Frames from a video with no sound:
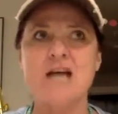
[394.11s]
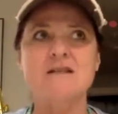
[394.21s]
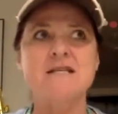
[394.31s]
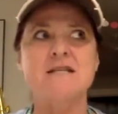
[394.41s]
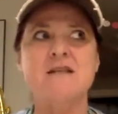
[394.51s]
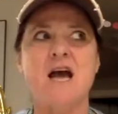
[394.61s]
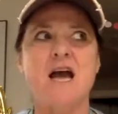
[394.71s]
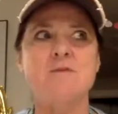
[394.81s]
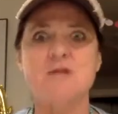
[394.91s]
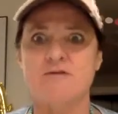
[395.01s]
Now is the
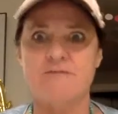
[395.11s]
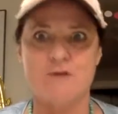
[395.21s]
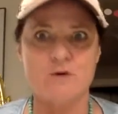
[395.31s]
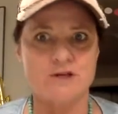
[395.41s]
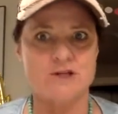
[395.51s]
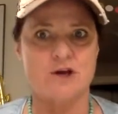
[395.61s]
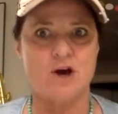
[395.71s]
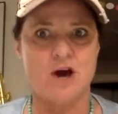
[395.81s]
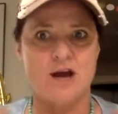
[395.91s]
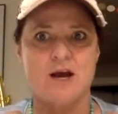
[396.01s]
time to focus
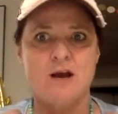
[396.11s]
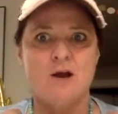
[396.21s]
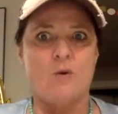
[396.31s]
on